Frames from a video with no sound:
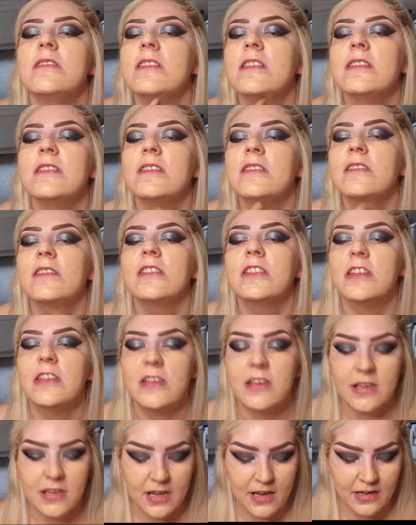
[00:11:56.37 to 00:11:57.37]
it.
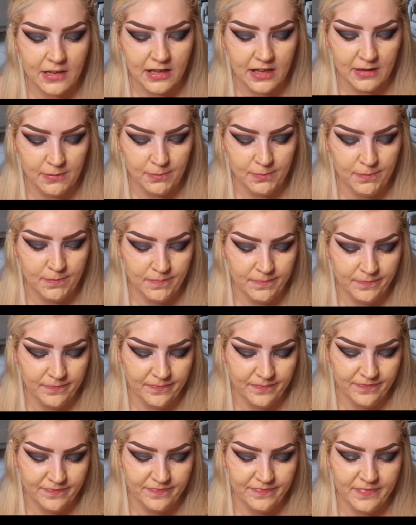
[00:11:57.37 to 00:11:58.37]
Like you can't get
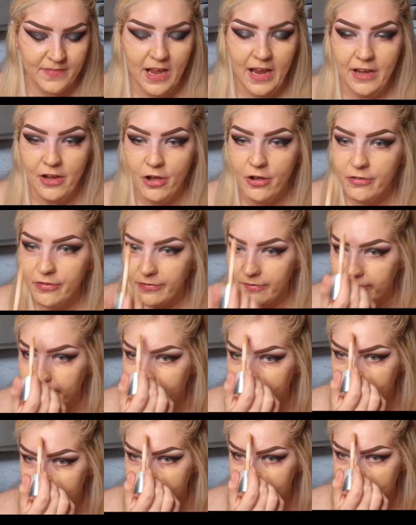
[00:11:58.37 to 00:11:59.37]

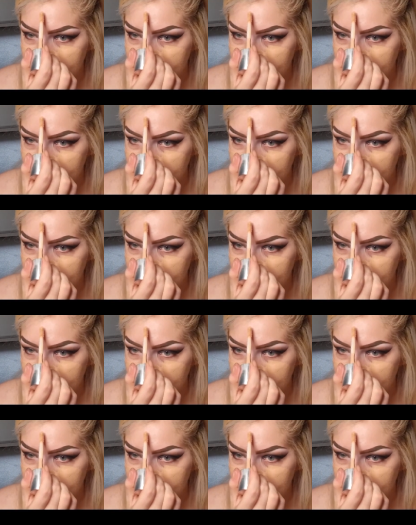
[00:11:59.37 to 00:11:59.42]
enough